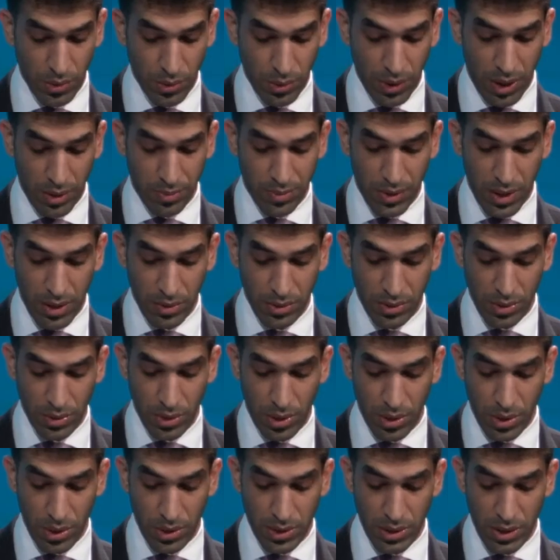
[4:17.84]
we are proud to
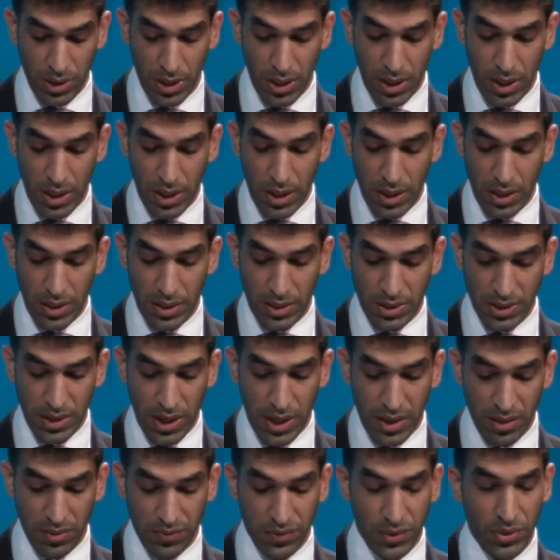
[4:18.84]
host the
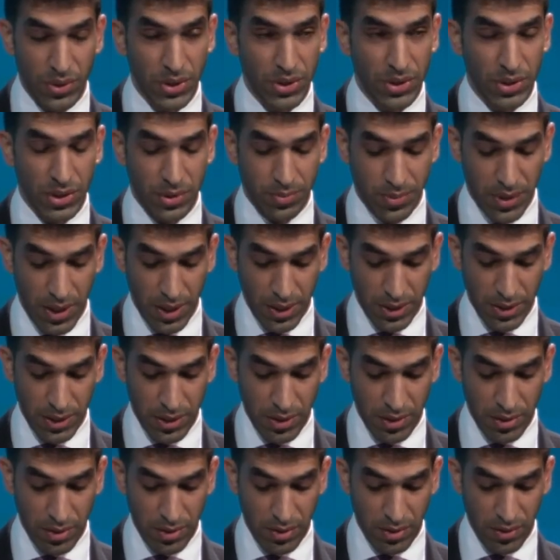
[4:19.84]
Zayed Future Energy Prize,
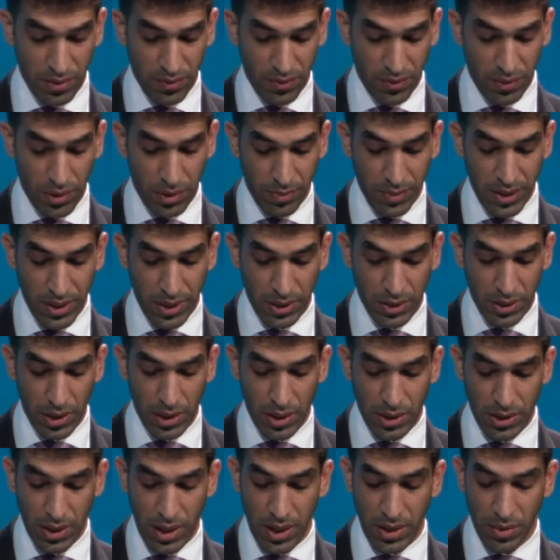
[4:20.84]
$4 million
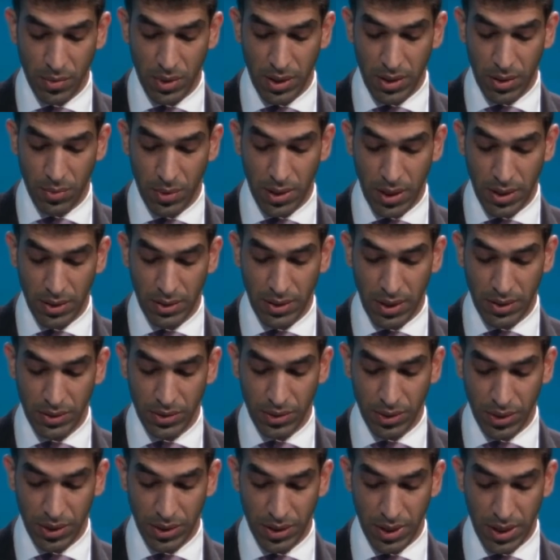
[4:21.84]
annual award that
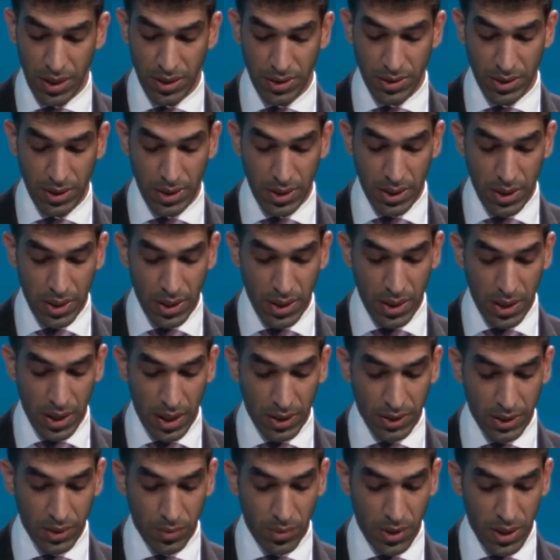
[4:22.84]
recognizes
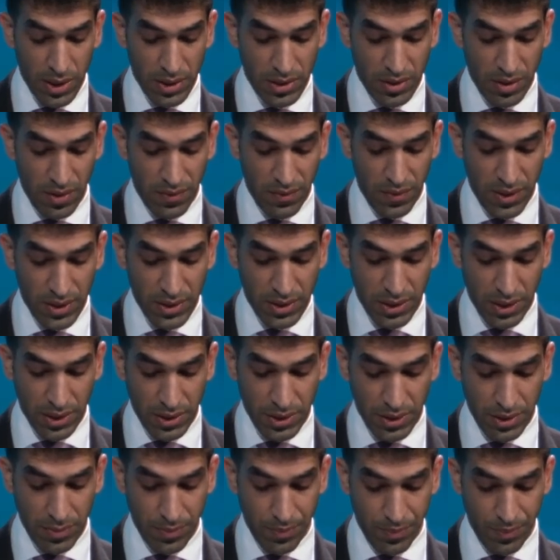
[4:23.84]
and rewards
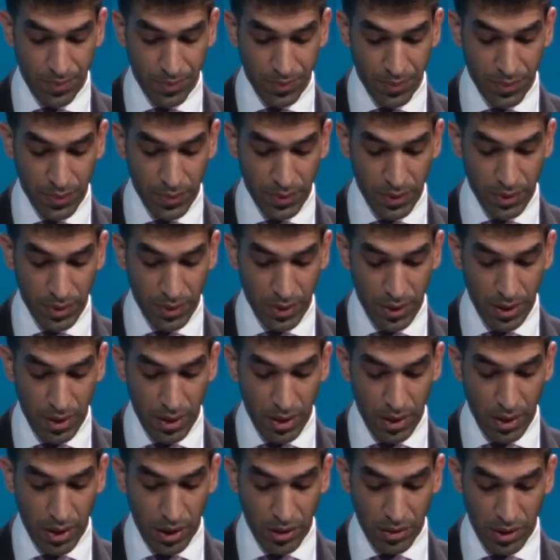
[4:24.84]
investors
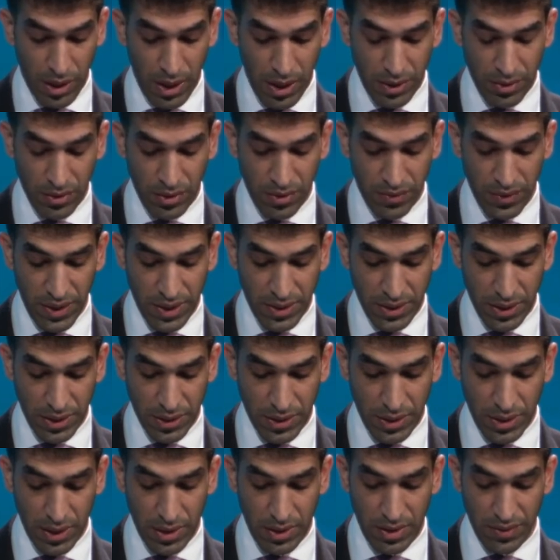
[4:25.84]
and
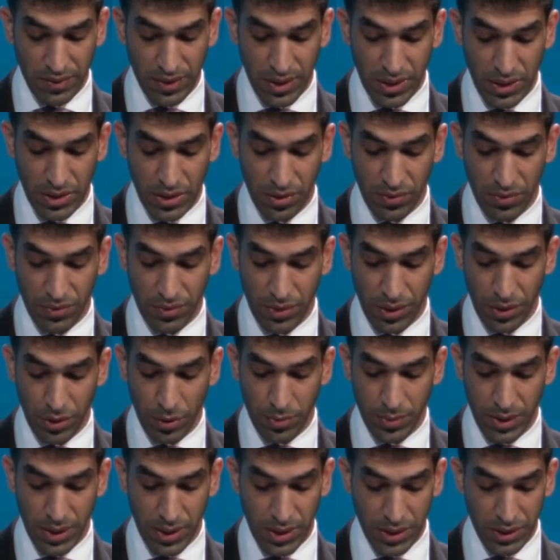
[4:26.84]
innovators in the fields of
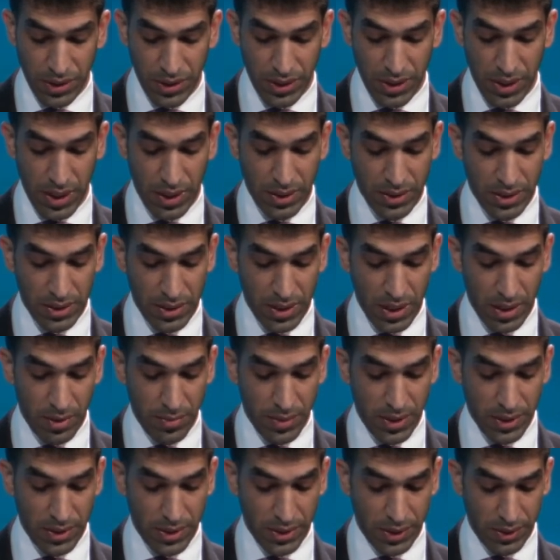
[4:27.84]
renewable energy and
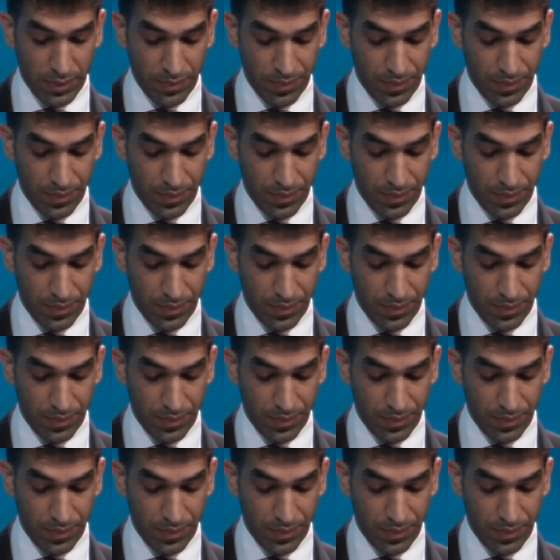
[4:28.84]
sustainability.